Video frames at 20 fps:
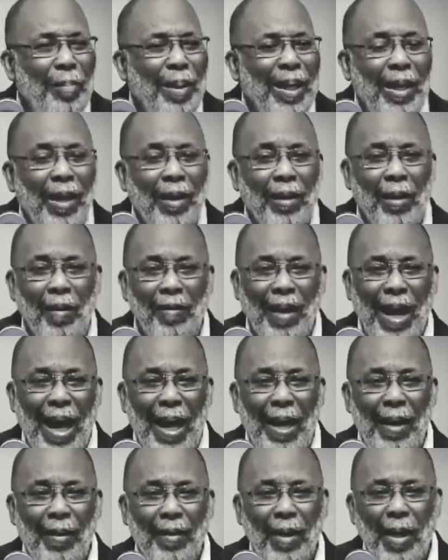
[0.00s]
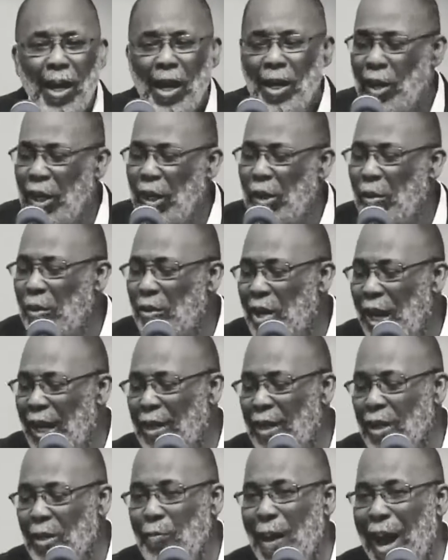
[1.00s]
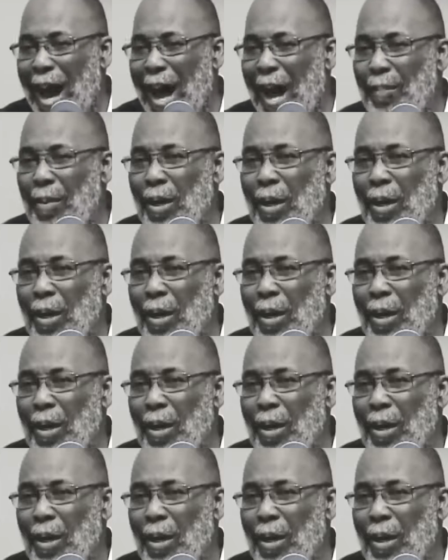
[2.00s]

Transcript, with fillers: It's the beginning of life. See, you can take this